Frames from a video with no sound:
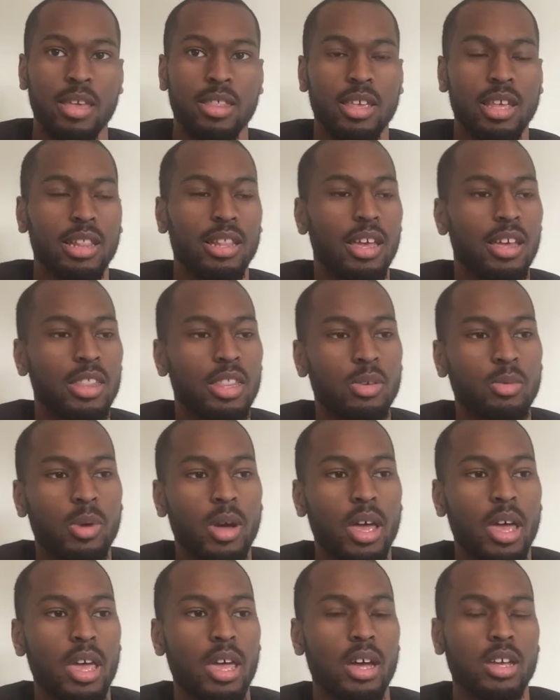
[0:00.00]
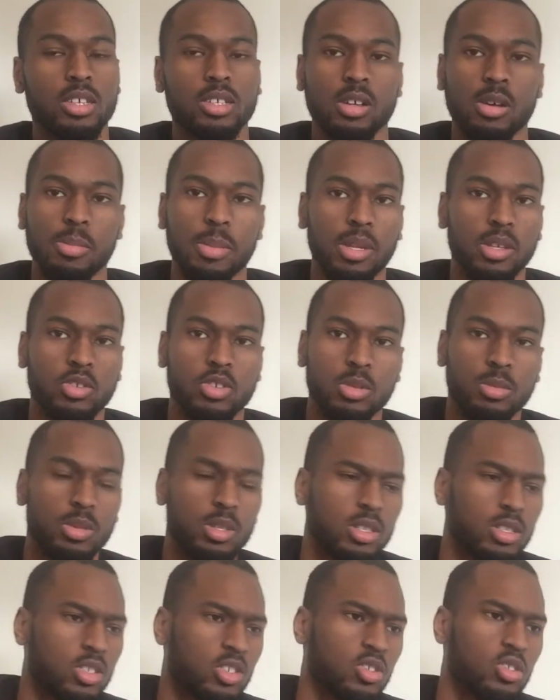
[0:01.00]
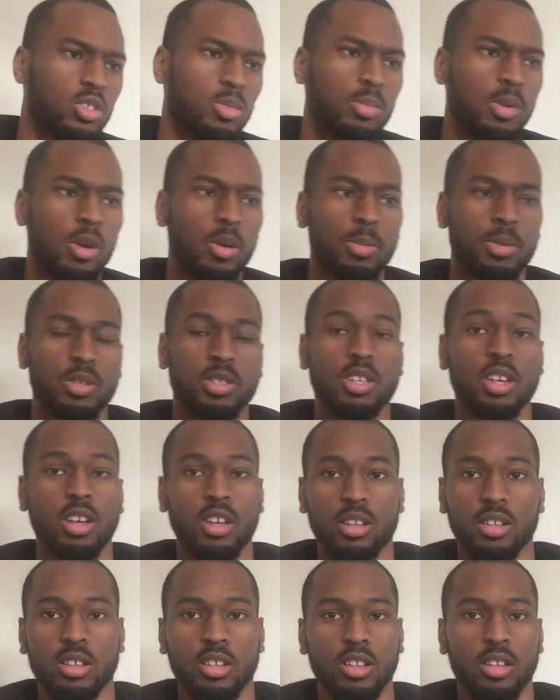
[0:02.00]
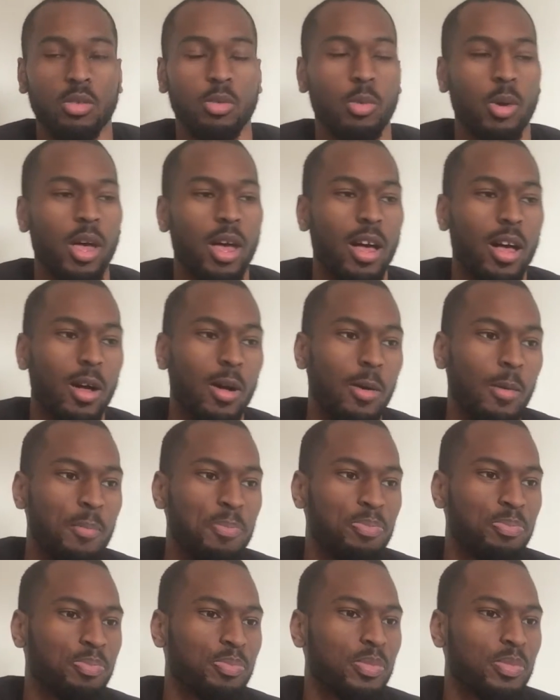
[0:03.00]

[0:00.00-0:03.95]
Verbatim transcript: They led the way. I saw Melo Trimble didn't shoot the ball particularly well.